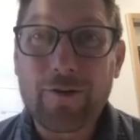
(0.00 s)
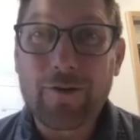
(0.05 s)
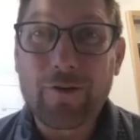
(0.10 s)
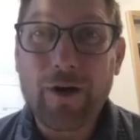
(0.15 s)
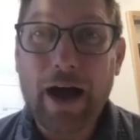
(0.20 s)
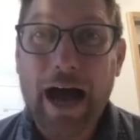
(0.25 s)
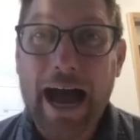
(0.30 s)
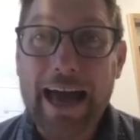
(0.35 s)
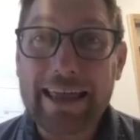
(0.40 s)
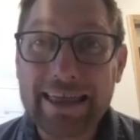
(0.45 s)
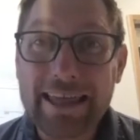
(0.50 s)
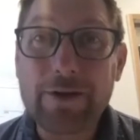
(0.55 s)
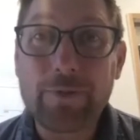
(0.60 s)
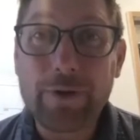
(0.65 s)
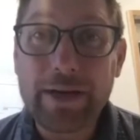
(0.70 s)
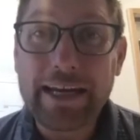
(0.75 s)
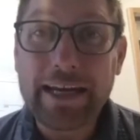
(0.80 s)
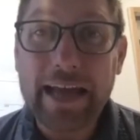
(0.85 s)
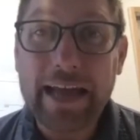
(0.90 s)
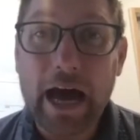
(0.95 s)
I think
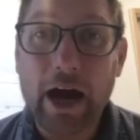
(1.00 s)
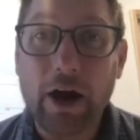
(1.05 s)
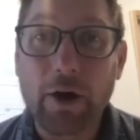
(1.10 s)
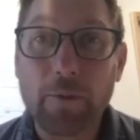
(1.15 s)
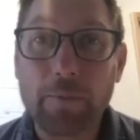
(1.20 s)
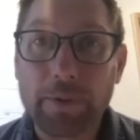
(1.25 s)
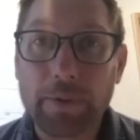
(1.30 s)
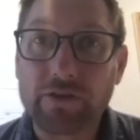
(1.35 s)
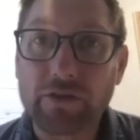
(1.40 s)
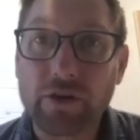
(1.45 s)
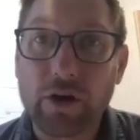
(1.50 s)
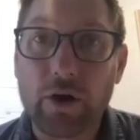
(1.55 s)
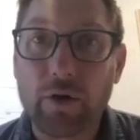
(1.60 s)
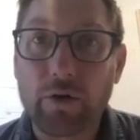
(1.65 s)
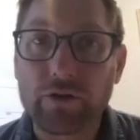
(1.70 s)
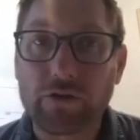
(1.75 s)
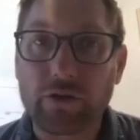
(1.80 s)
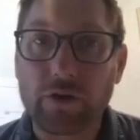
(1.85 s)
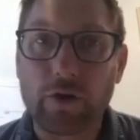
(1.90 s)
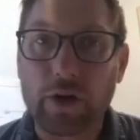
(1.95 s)
we need help. And so
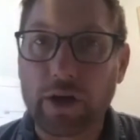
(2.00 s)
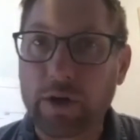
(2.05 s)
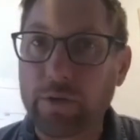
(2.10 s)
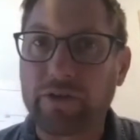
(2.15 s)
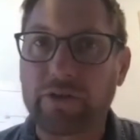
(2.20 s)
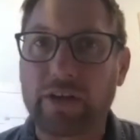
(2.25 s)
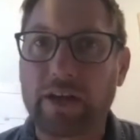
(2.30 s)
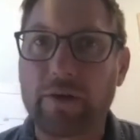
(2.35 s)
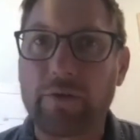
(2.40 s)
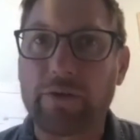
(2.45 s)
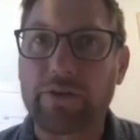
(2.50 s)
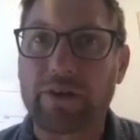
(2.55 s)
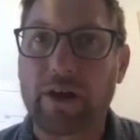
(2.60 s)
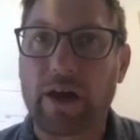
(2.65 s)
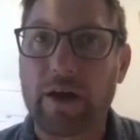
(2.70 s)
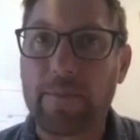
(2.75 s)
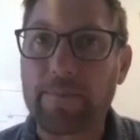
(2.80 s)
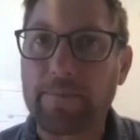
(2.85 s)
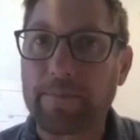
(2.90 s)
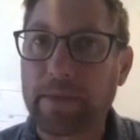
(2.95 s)
it was,
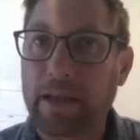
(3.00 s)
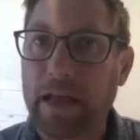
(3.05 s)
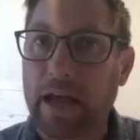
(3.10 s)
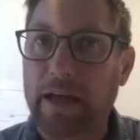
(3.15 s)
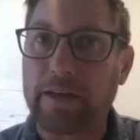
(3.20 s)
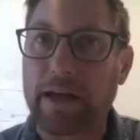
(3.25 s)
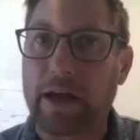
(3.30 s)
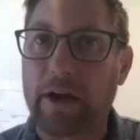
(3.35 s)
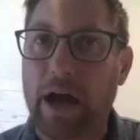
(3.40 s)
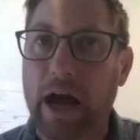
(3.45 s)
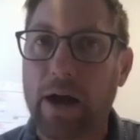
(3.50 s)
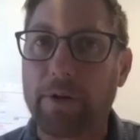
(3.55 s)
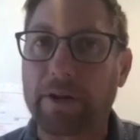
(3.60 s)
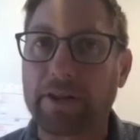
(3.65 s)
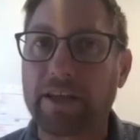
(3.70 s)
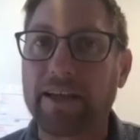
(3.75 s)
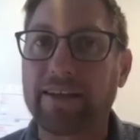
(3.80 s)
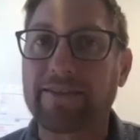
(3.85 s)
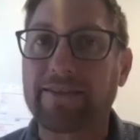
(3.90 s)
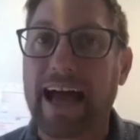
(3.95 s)
now how about
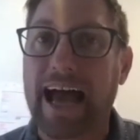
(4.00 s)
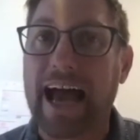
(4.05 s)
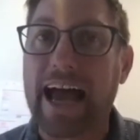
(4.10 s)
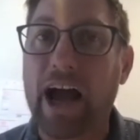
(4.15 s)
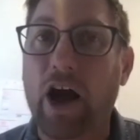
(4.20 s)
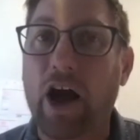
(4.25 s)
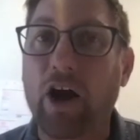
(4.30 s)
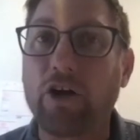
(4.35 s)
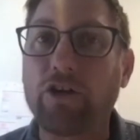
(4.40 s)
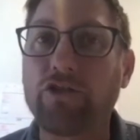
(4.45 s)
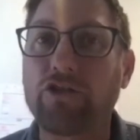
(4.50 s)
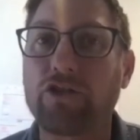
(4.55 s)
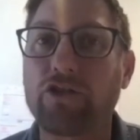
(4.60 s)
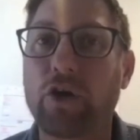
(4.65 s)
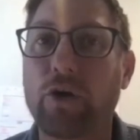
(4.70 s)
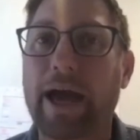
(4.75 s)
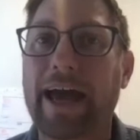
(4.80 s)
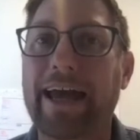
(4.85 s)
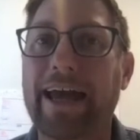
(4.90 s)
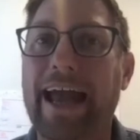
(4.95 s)
this? I
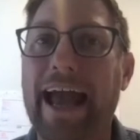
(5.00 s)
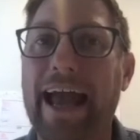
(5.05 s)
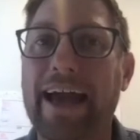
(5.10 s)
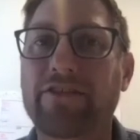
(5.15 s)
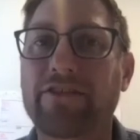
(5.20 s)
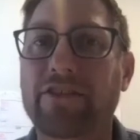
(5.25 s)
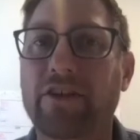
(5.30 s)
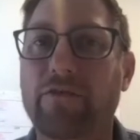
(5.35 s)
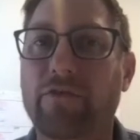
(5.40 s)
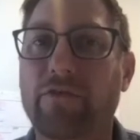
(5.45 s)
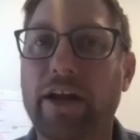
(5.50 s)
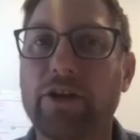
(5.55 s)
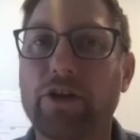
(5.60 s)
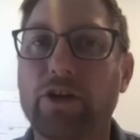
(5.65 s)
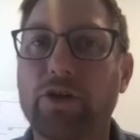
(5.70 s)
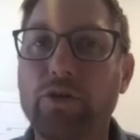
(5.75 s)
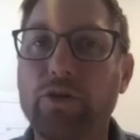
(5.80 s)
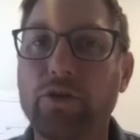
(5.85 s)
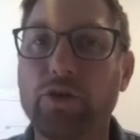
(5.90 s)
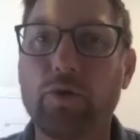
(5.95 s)
also had asked a friend
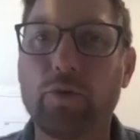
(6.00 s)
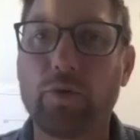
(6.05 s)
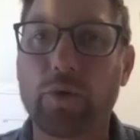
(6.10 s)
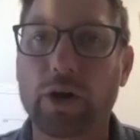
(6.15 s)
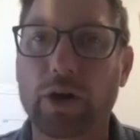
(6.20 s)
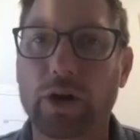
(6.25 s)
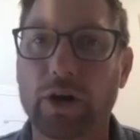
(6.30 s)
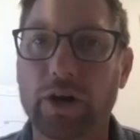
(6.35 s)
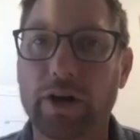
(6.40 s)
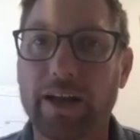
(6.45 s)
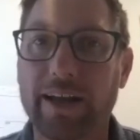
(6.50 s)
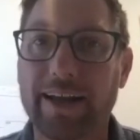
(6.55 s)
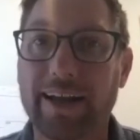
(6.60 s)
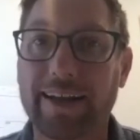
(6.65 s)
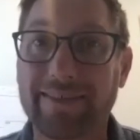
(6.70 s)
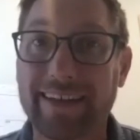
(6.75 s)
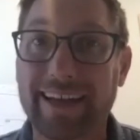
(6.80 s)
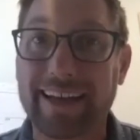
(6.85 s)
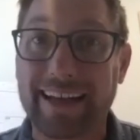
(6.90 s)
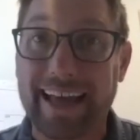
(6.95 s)
who you were, and I
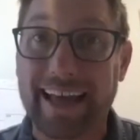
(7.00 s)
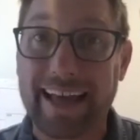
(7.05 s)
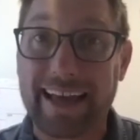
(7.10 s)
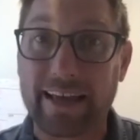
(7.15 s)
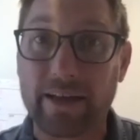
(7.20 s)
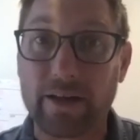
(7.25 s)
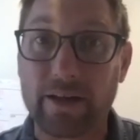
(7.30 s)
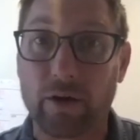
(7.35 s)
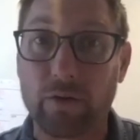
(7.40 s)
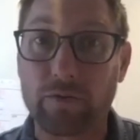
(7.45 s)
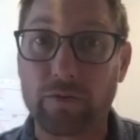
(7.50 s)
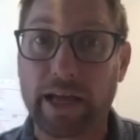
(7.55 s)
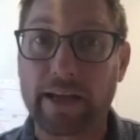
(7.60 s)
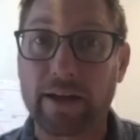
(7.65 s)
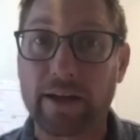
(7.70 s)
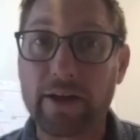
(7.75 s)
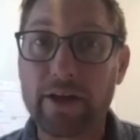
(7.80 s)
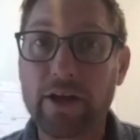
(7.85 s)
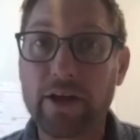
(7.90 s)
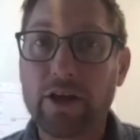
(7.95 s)
said,
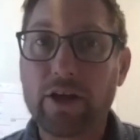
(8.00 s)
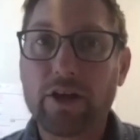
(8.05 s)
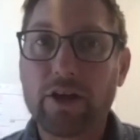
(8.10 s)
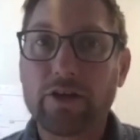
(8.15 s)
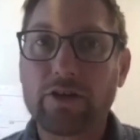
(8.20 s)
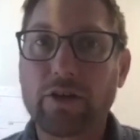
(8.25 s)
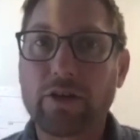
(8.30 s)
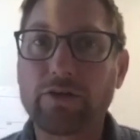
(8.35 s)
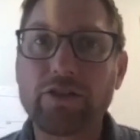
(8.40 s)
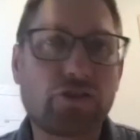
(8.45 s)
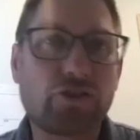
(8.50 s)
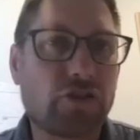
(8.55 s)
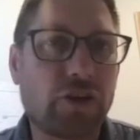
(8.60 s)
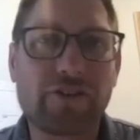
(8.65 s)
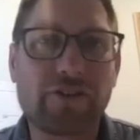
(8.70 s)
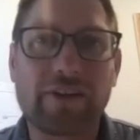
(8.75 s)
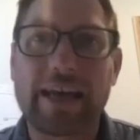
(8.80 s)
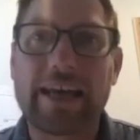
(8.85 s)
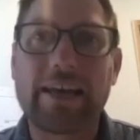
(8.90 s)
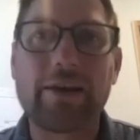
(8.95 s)
don't just
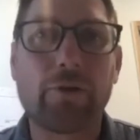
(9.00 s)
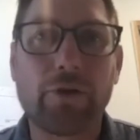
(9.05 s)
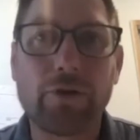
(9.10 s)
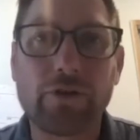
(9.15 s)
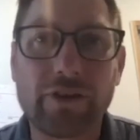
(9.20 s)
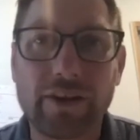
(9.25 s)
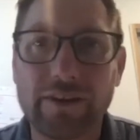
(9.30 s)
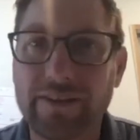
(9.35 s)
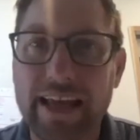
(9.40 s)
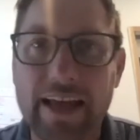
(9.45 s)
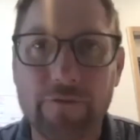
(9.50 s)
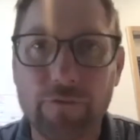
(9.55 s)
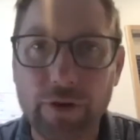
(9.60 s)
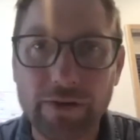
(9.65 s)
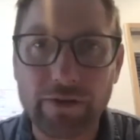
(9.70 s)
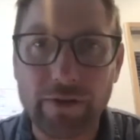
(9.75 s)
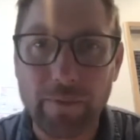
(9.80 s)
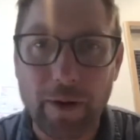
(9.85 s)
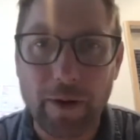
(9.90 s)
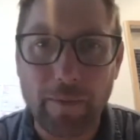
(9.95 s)
trust anyone who says they have
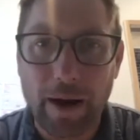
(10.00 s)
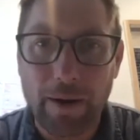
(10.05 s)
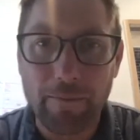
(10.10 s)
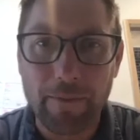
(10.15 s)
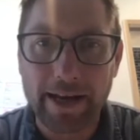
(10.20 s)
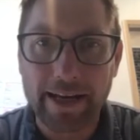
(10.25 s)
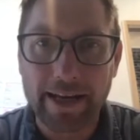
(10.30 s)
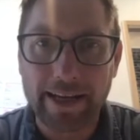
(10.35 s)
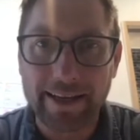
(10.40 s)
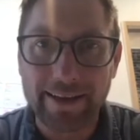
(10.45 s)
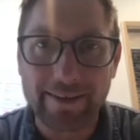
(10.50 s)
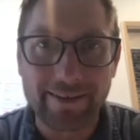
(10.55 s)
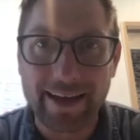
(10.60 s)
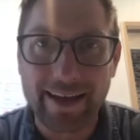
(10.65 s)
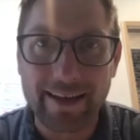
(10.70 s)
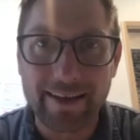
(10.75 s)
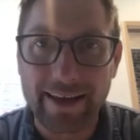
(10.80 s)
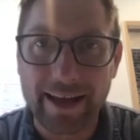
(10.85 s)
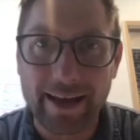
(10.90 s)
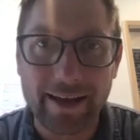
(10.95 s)
wisdom about money, because
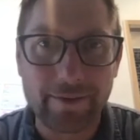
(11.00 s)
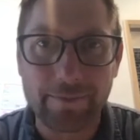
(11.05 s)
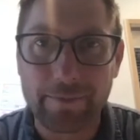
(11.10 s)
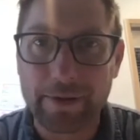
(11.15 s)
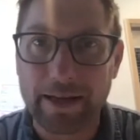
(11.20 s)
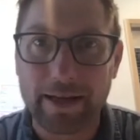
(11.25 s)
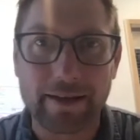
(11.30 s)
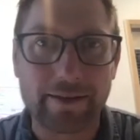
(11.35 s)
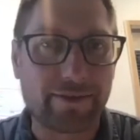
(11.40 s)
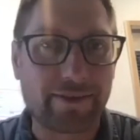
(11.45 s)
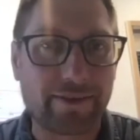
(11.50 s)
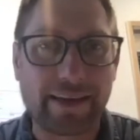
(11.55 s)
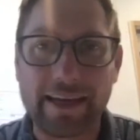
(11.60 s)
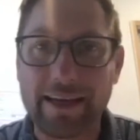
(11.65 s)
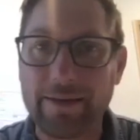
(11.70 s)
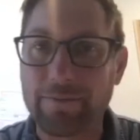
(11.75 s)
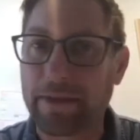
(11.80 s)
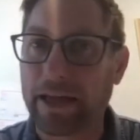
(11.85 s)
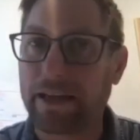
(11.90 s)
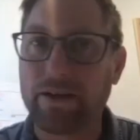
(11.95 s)
that could be a
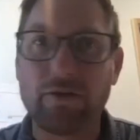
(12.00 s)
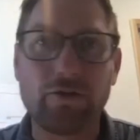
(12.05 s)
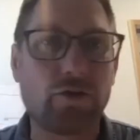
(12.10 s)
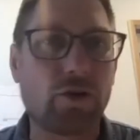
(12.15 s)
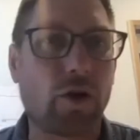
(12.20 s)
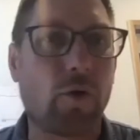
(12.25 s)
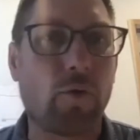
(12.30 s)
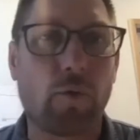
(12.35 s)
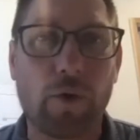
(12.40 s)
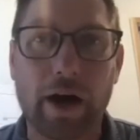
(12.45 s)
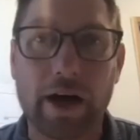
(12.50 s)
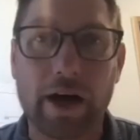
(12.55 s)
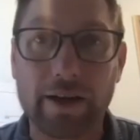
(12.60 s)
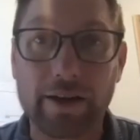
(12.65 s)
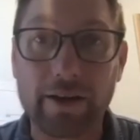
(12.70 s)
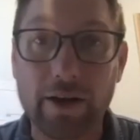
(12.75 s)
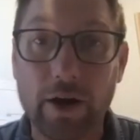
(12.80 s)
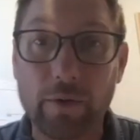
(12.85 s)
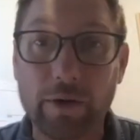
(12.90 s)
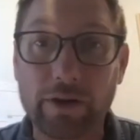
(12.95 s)
scheme that you don't want,
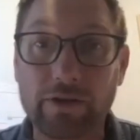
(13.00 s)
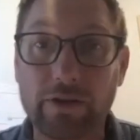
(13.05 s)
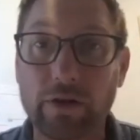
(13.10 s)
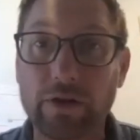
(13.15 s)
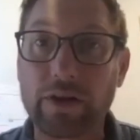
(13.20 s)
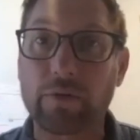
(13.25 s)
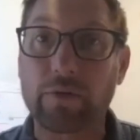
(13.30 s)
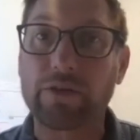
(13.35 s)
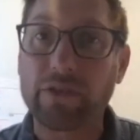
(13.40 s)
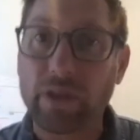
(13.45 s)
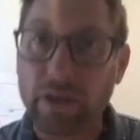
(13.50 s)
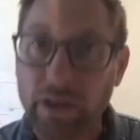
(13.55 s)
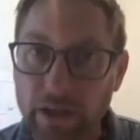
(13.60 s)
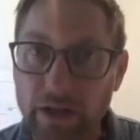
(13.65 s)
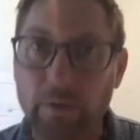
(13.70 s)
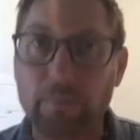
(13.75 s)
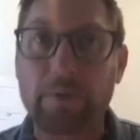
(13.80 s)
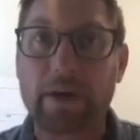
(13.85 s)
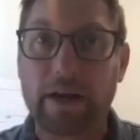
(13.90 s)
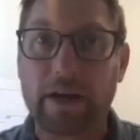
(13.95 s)
and so there was a
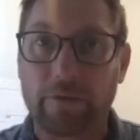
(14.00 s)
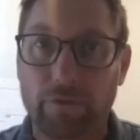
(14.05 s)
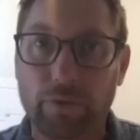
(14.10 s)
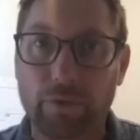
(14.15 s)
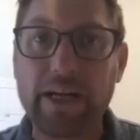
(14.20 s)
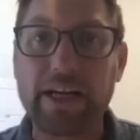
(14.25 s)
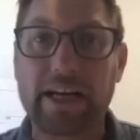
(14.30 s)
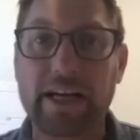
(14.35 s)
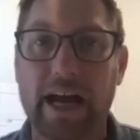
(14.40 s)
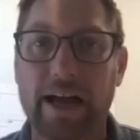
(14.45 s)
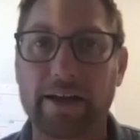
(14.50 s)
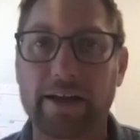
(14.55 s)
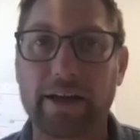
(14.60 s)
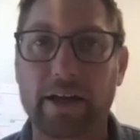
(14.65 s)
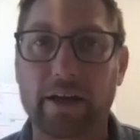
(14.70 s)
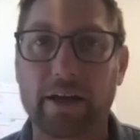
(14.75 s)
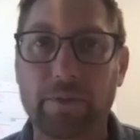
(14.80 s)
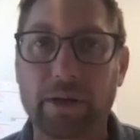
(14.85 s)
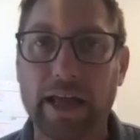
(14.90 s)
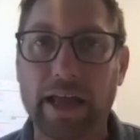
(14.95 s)
little bit of recon
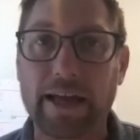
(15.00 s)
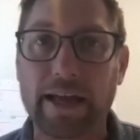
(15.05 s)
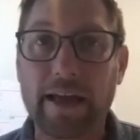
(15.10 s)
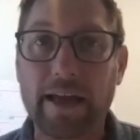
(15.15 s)
here, but